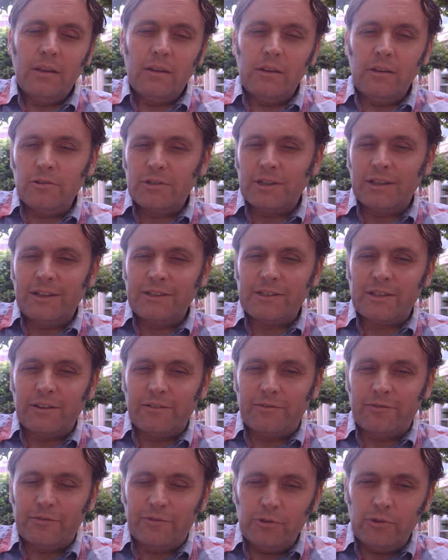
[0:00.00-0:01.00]
Utilise
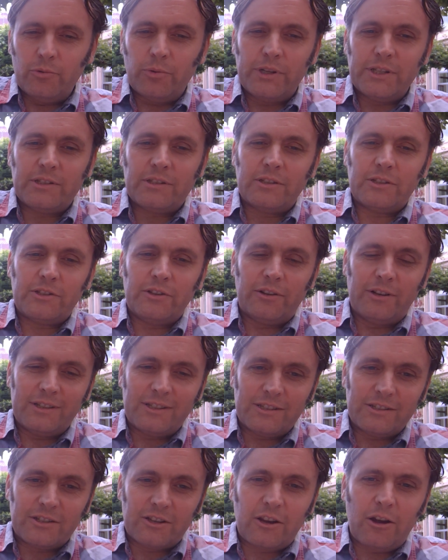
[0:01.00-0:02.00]
that food waste to turn
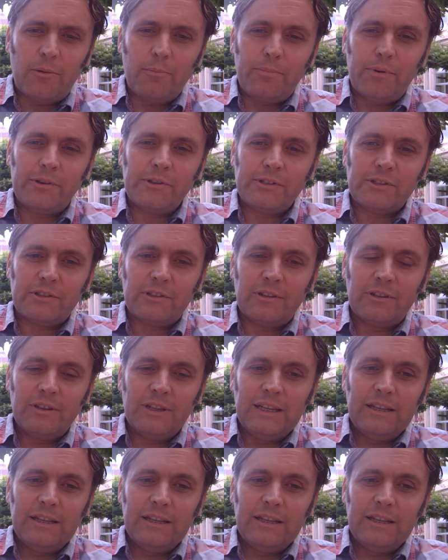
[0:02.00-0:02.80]
it into compost,